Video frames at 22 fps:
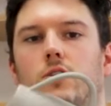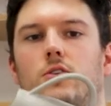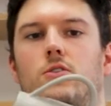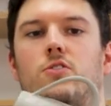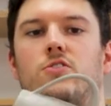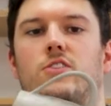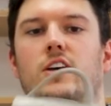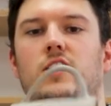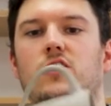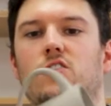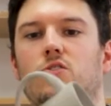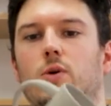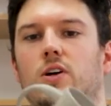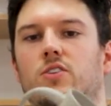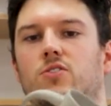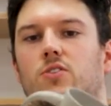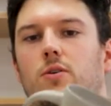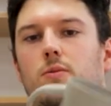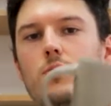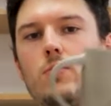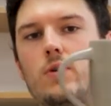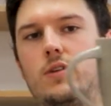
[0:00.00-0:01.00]
you'll tend to
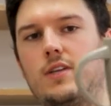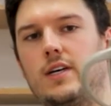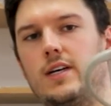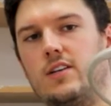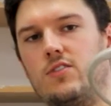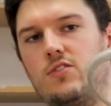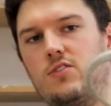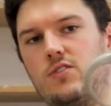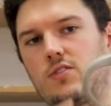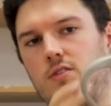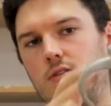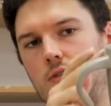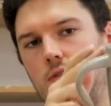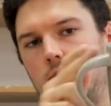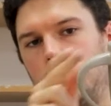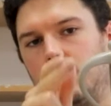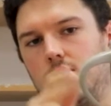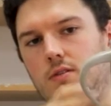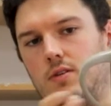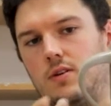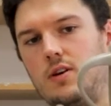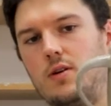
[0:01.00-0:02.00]
end up with it
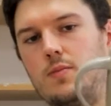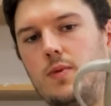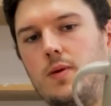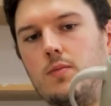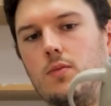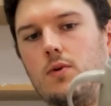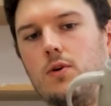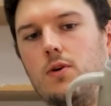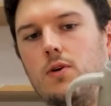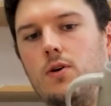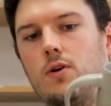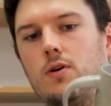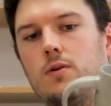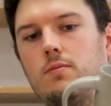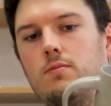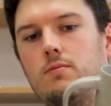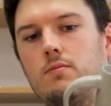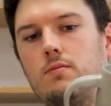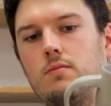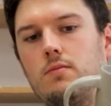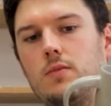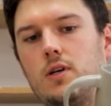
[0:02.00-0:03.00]
a bit more
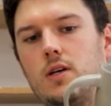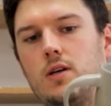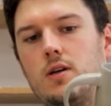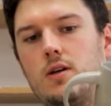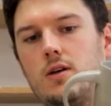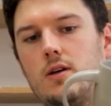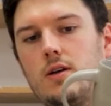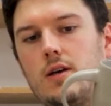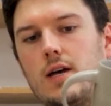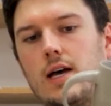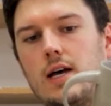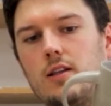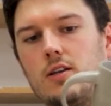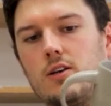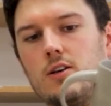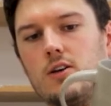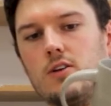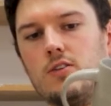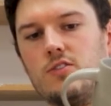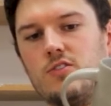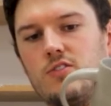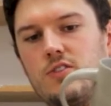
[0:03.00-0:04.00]

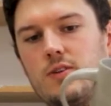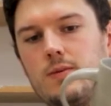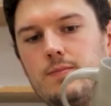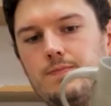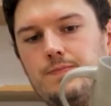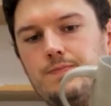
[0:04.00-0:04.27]
elegant.